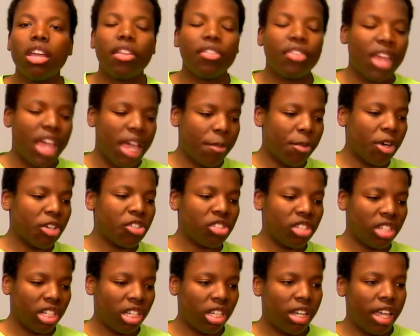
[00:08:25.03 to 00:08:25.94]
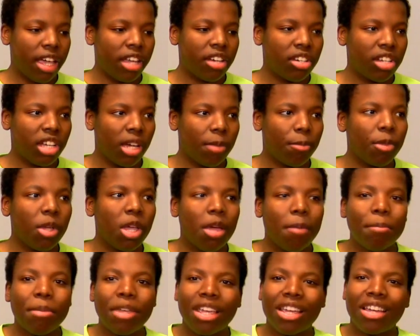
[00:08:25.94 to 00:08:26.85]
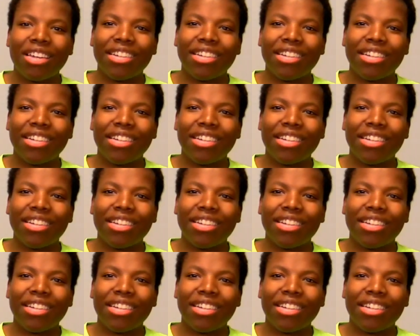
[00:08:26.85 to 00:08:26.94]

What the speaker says: That person can end up being